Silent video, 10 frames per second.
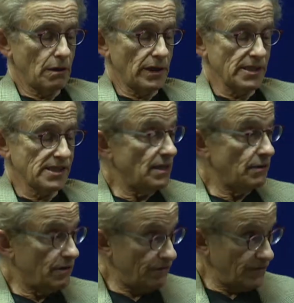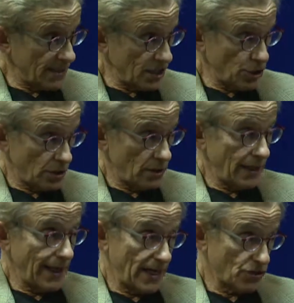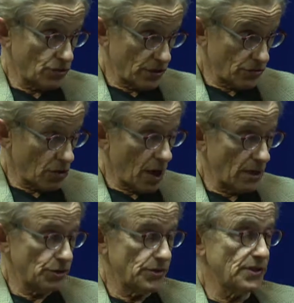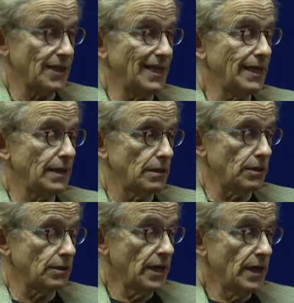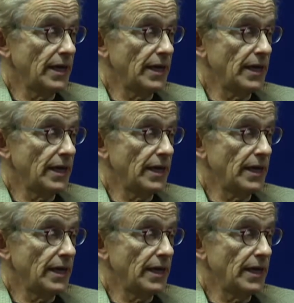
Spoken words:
as a physician, a gastroenterologist, and a healer